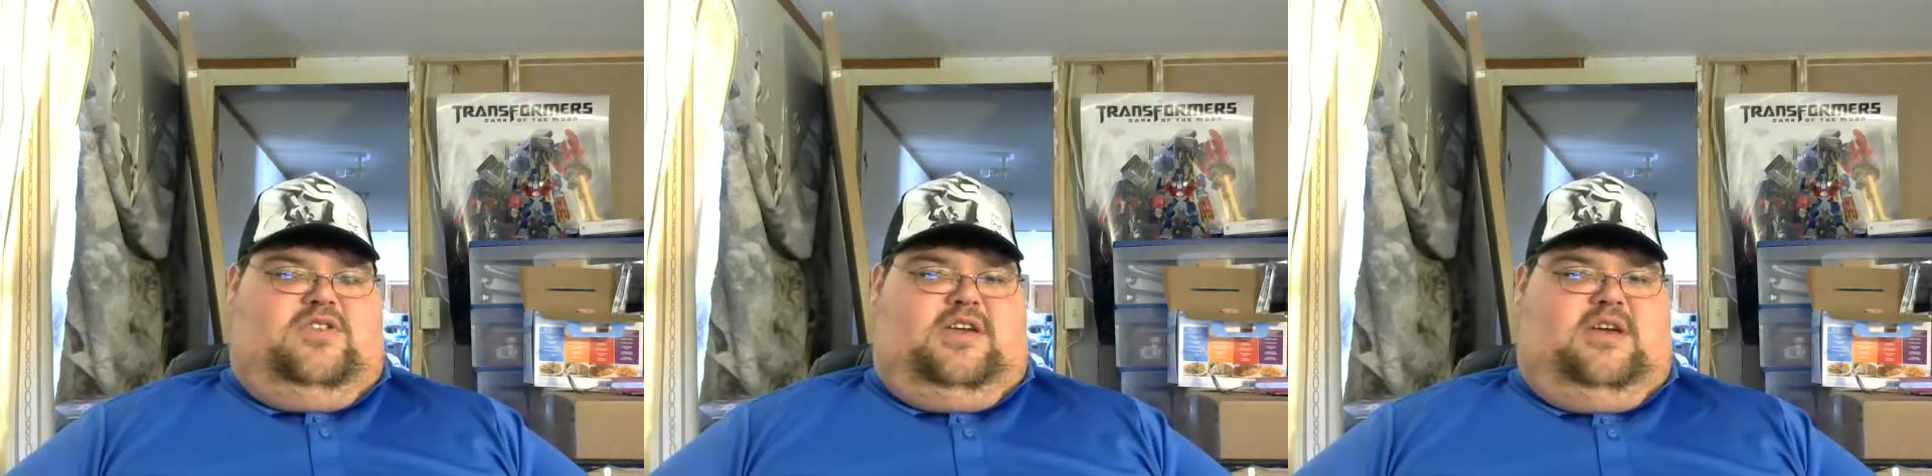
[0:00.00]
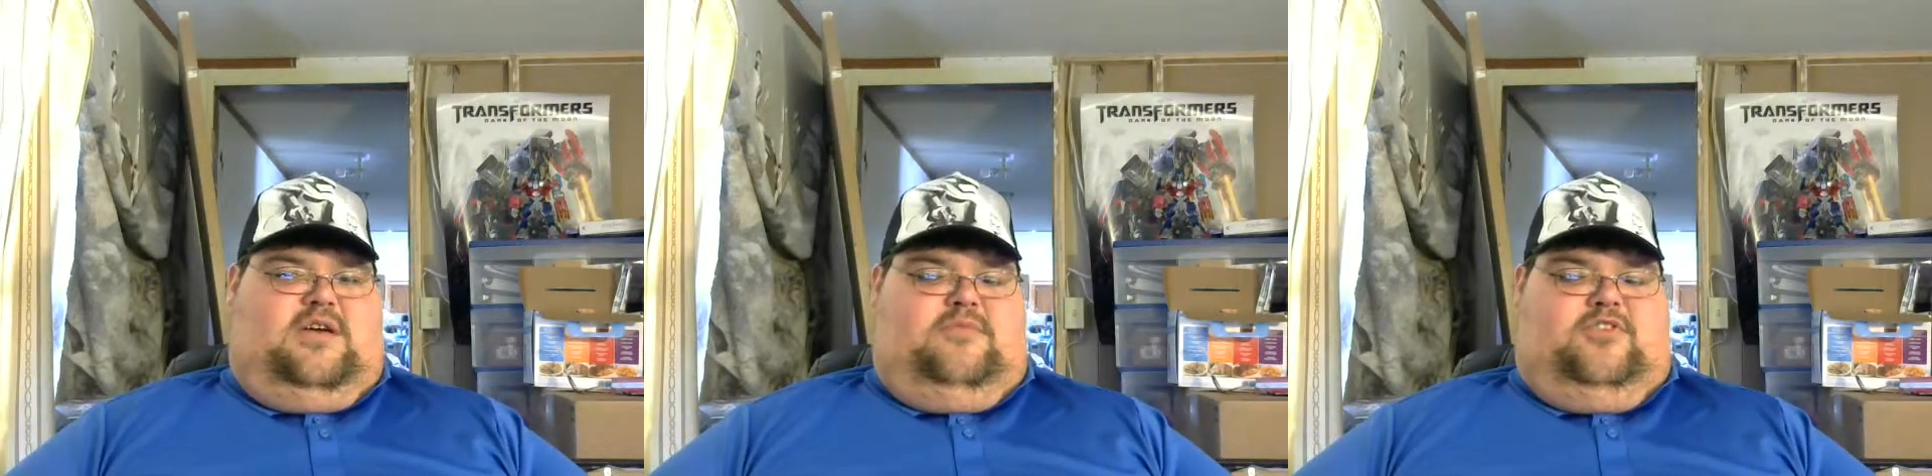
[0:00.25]
that
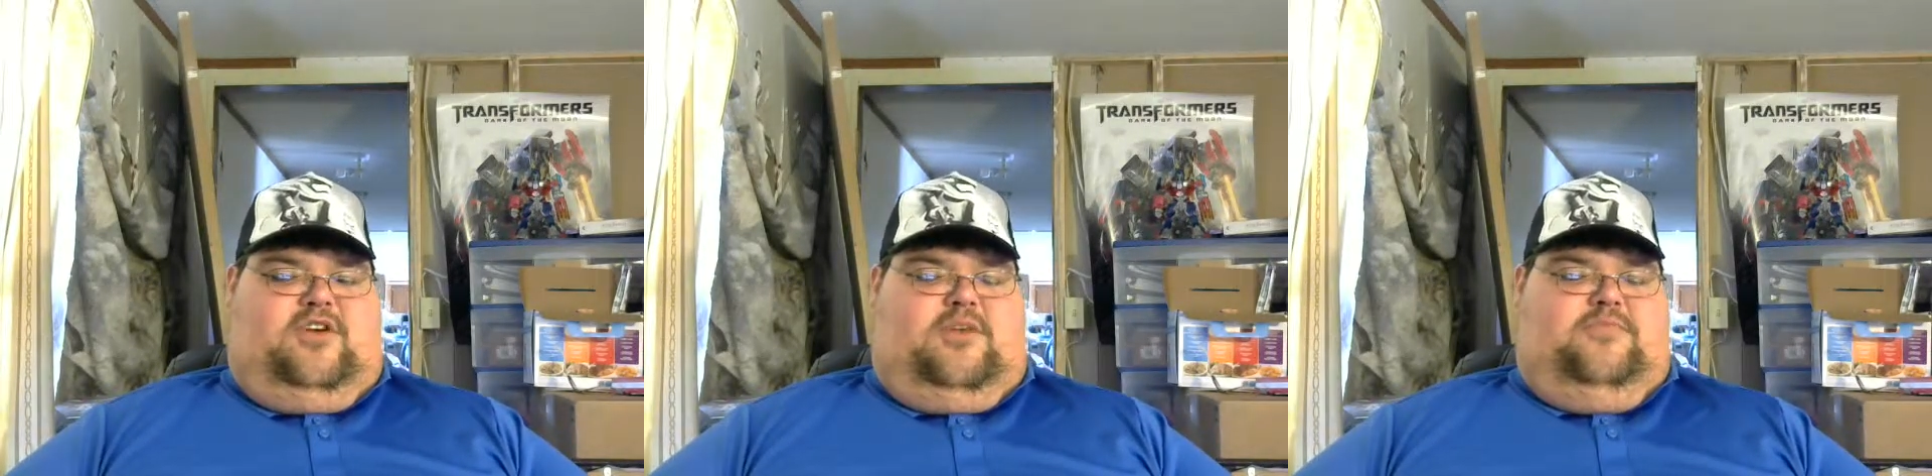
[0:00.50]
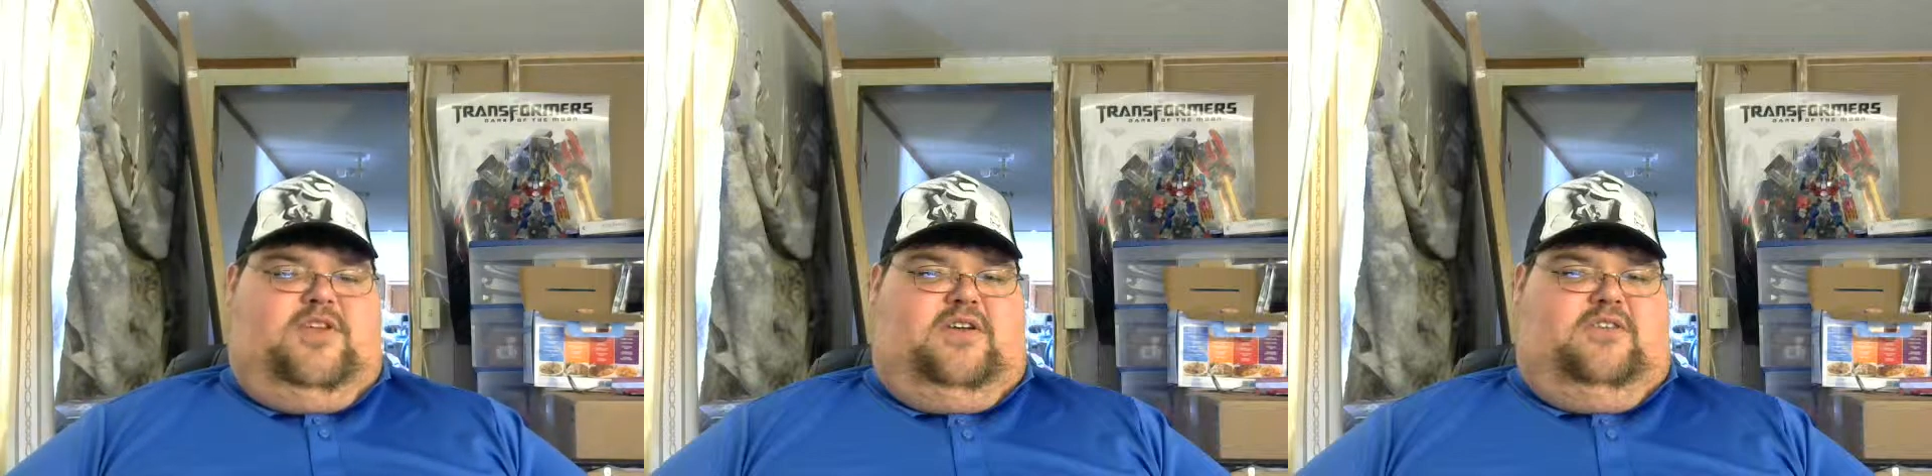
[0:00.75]
comes
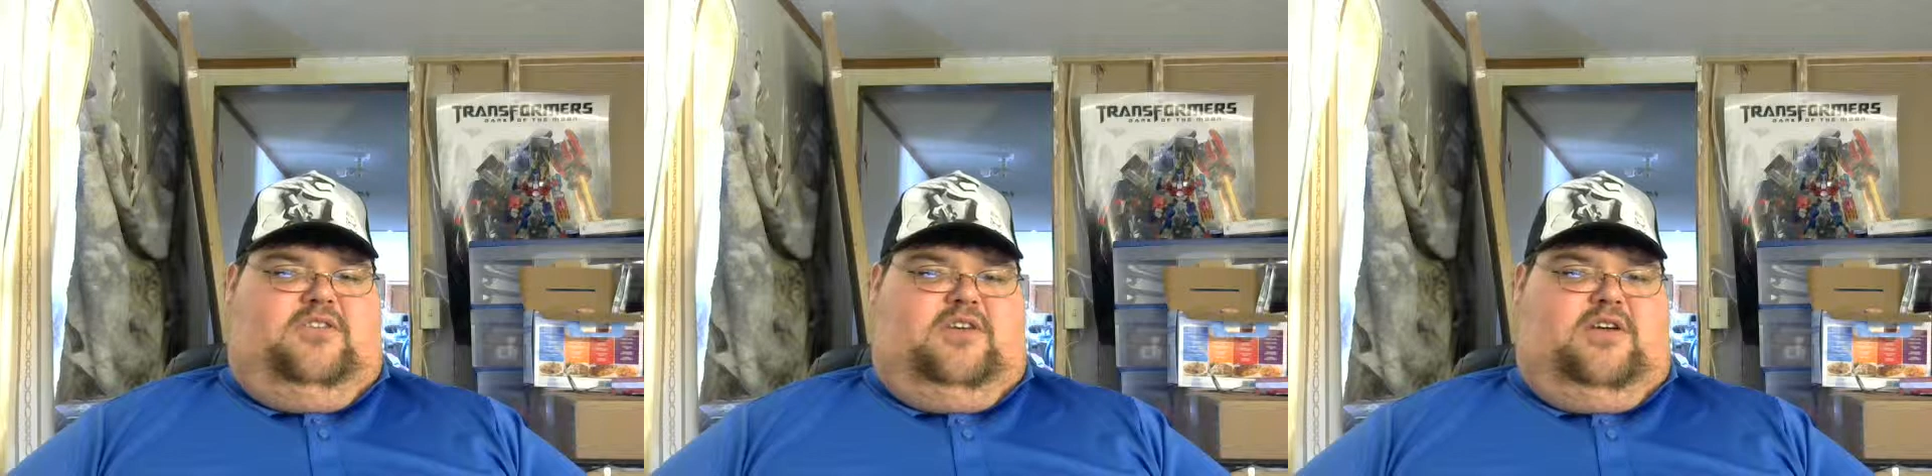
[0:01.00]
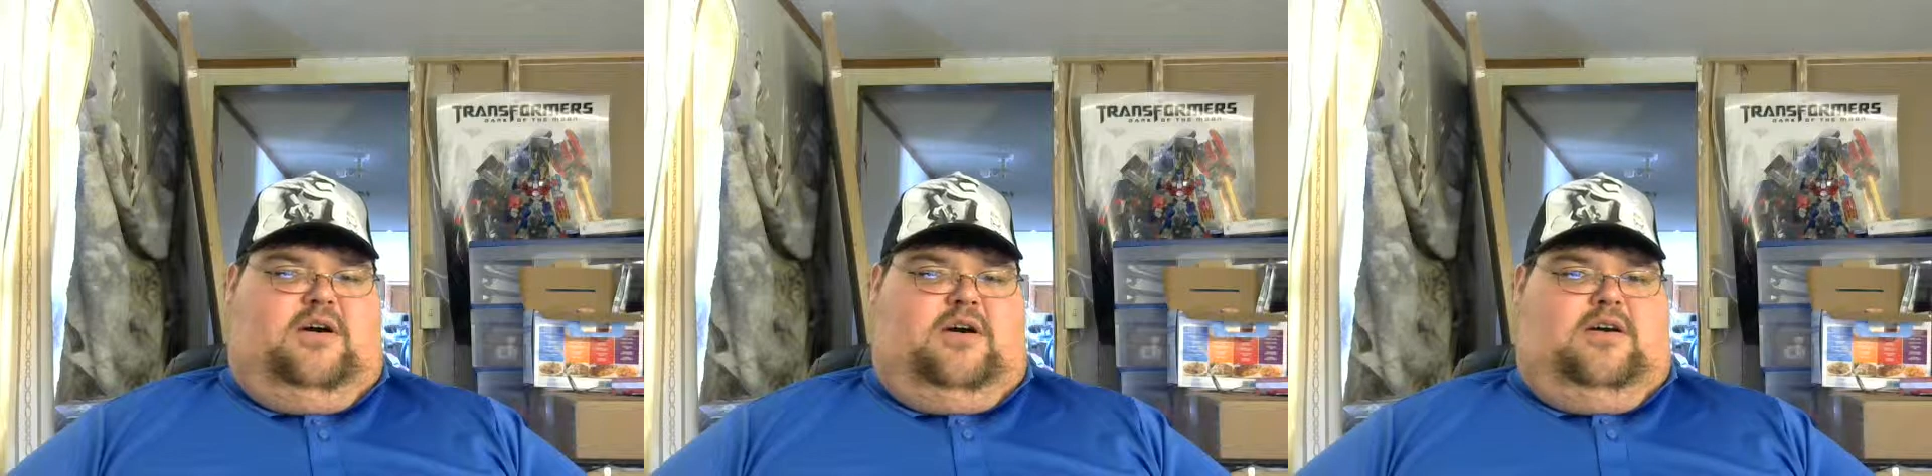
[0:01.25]
up that isn't